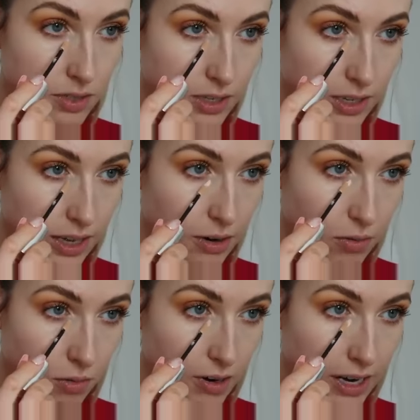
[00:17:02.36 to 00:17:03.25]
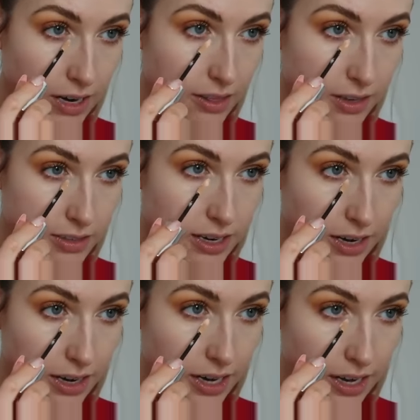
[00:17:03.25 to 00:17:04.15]
Mostly like right in this
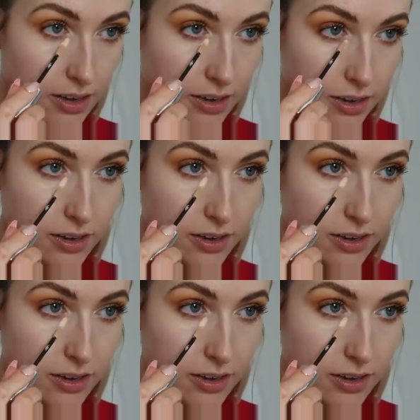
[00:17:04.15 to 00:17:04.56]
area.